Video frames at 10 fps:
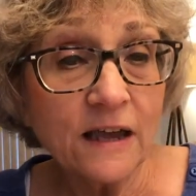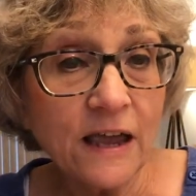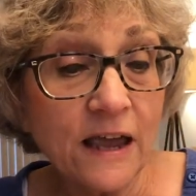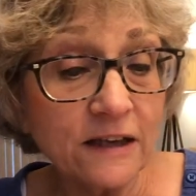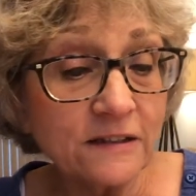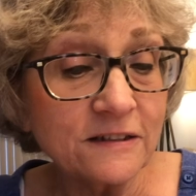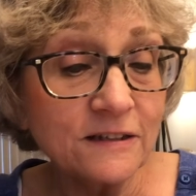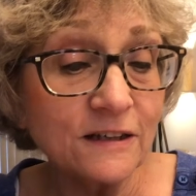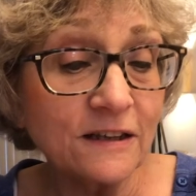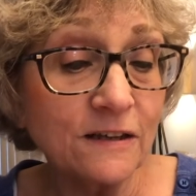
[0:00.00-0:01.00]
And
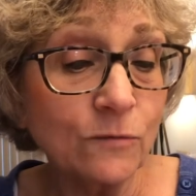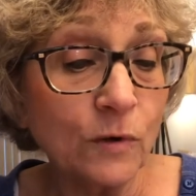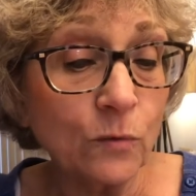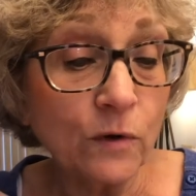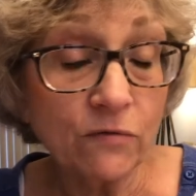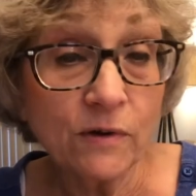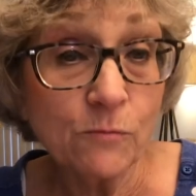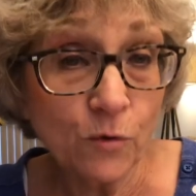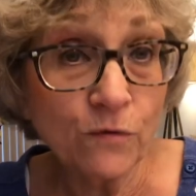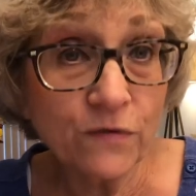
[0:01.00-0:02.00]
when we
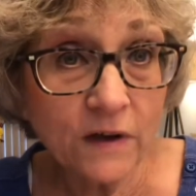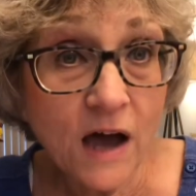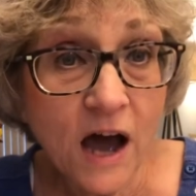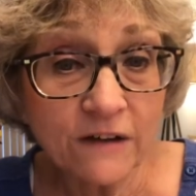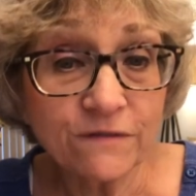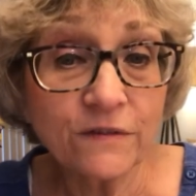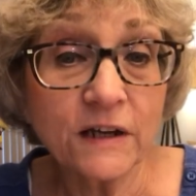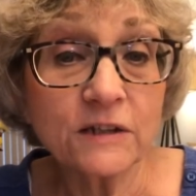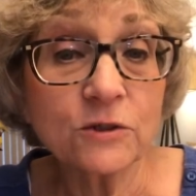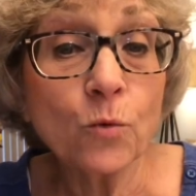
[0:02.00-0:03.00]
remove the conflict,